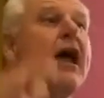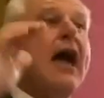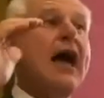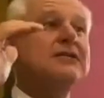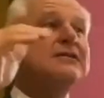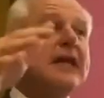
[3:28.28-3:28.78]

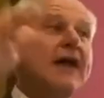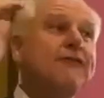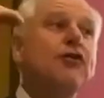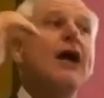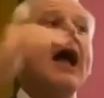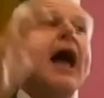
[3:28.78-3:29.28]
has
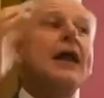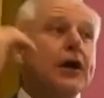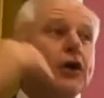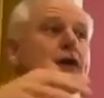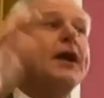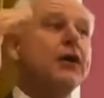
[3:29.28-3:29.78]
never had a
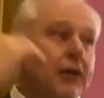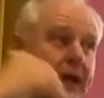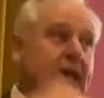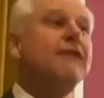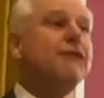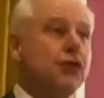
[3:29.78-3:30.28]
greater
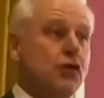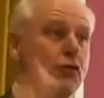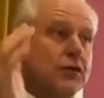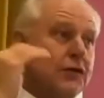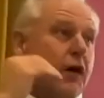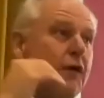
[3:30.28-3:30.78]

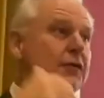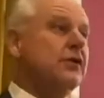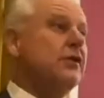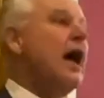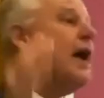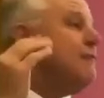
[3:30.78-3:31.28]
influence on the
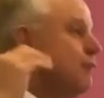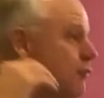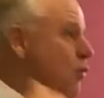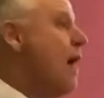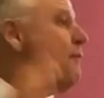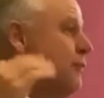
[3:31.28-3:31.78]
life of
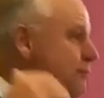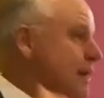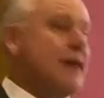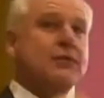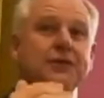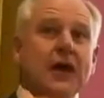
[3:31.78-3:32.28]
Cooperative
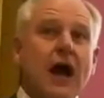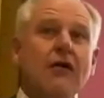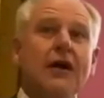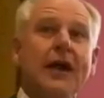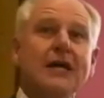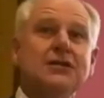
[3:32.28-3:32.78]
Baptist
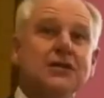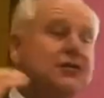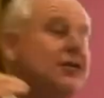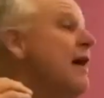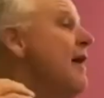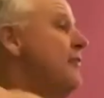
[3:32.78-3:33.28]

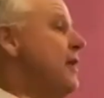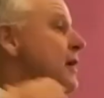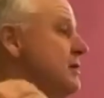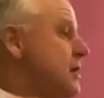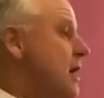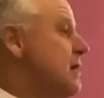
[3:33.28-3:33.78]
congregations than
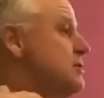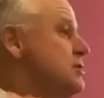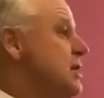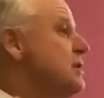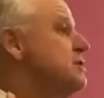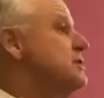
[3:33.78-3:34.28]
it does
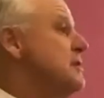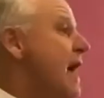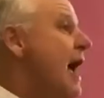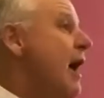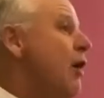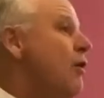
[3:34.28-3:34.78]
just
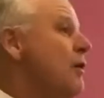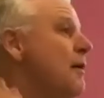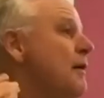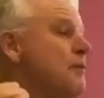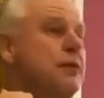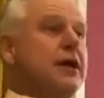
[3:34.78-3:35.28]
now,
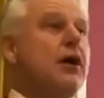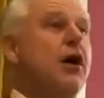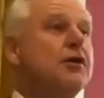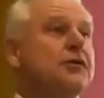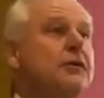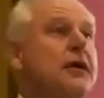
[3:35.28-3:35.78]

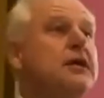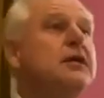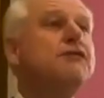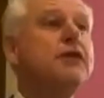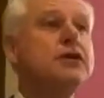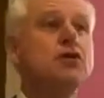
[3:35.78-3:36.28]
because
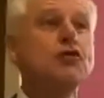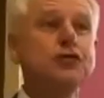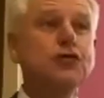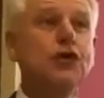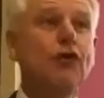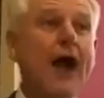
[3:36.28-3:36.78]
individuals
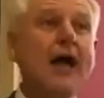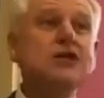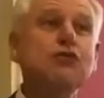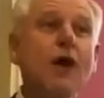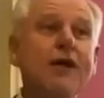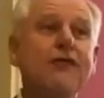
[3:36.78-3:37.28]
who
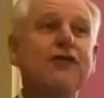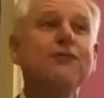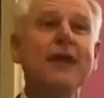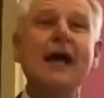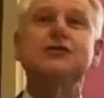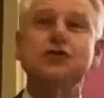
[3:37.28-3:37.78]
graduated
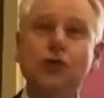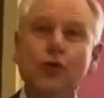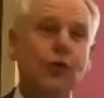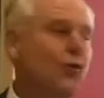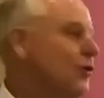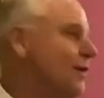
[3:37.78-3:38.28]
from that
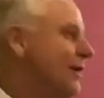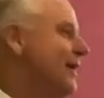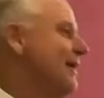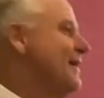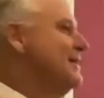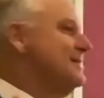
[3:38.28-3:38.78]
school
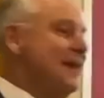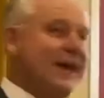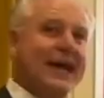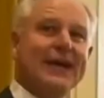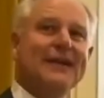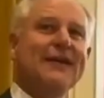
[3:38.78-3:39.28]

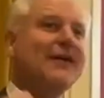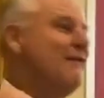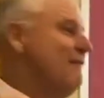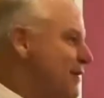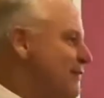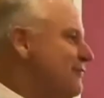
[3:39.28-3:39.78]
10,
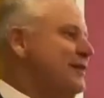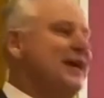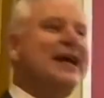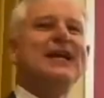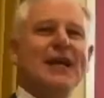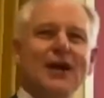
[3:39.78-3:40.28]

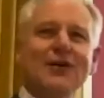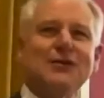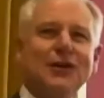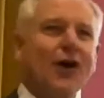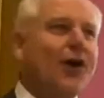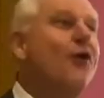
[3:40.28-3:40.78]
15 years
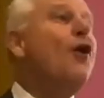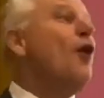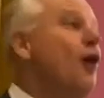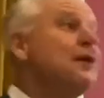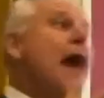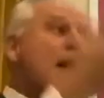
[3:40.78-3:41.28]
ago
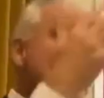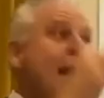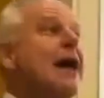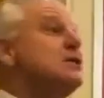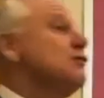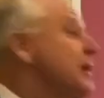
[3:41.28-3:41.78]
are now
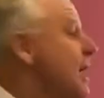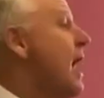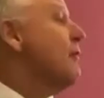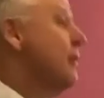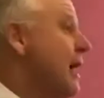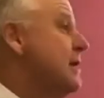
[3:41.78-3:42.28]
pastoring
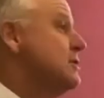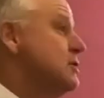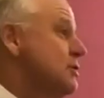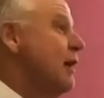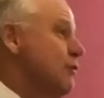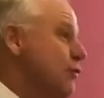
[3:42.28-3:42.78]
congregations
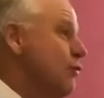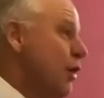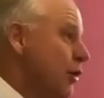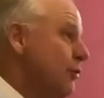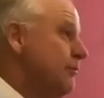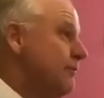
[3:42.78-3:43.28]
like River Road.